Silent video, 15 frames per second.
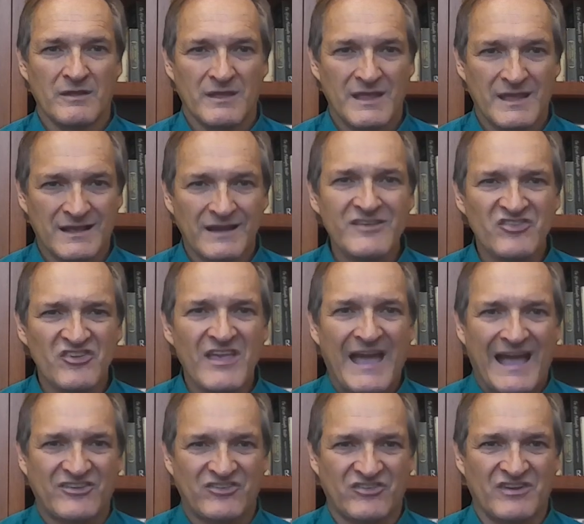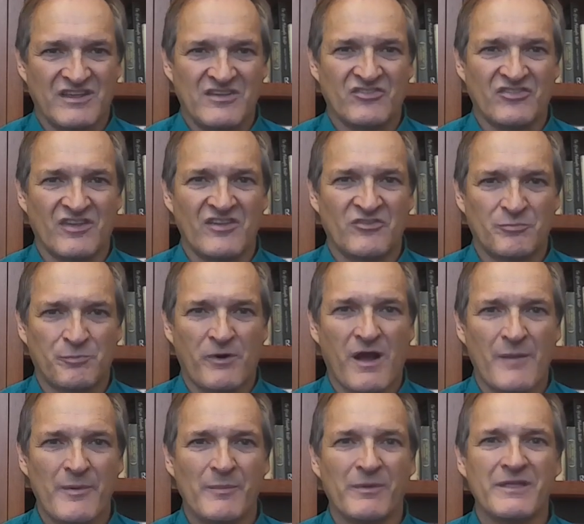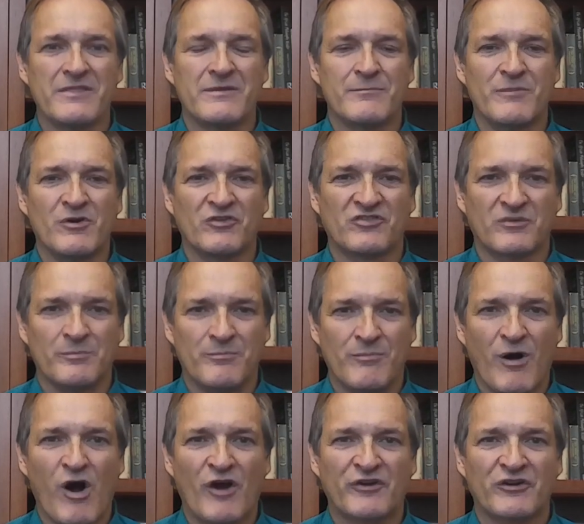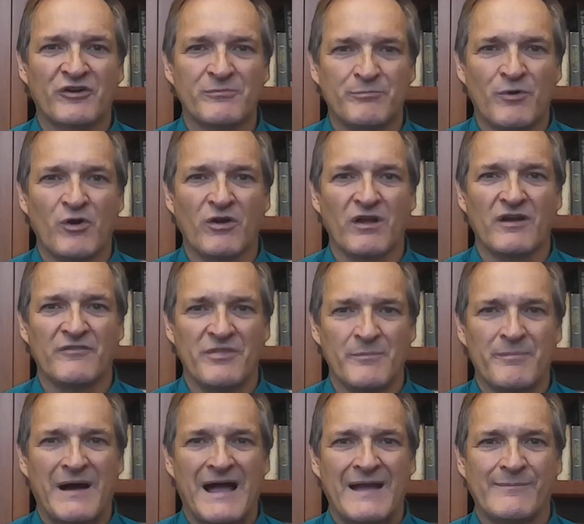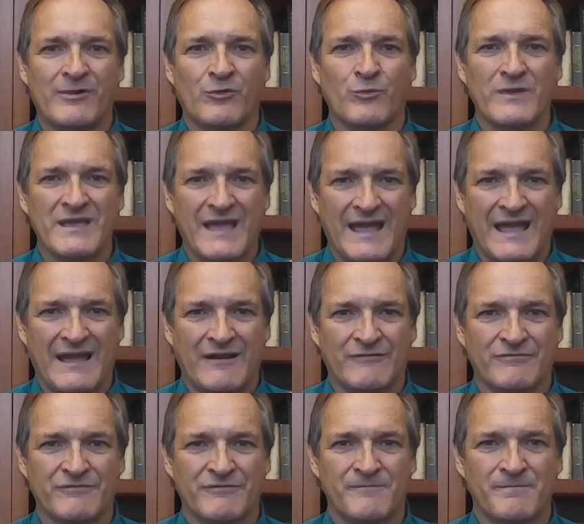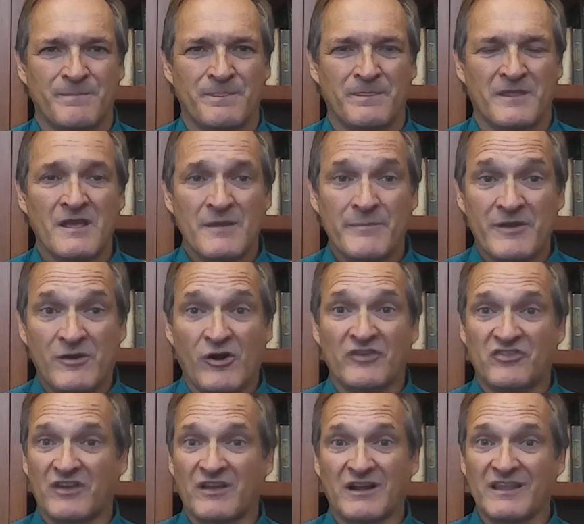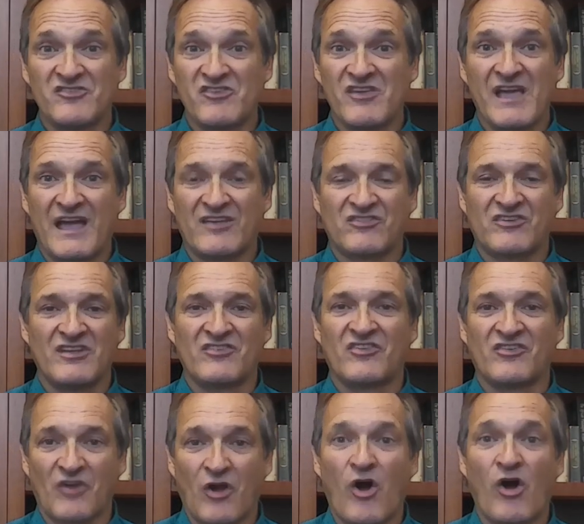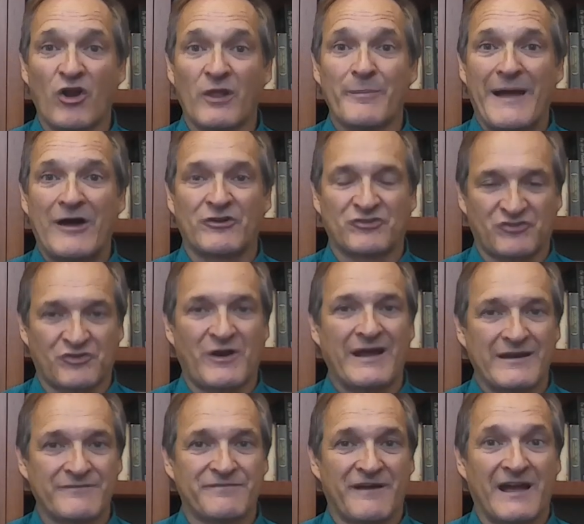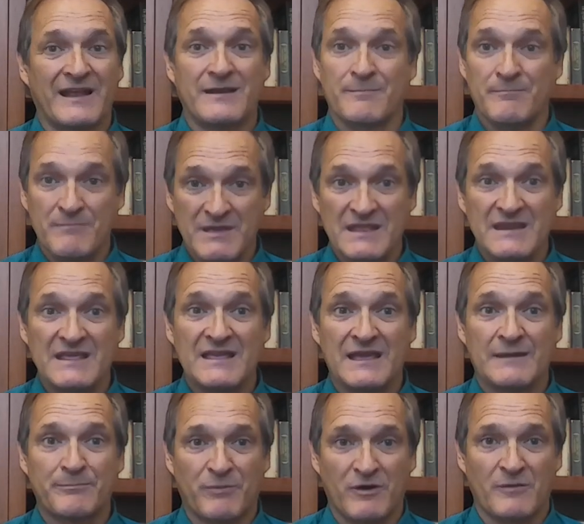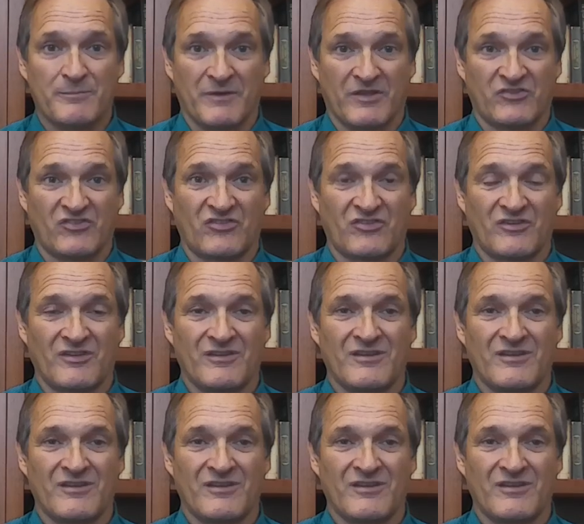Ecclesiastes is probably the most modern book of the Bible we have, because Ecclesiastes is all about trying to find meaning and purpose.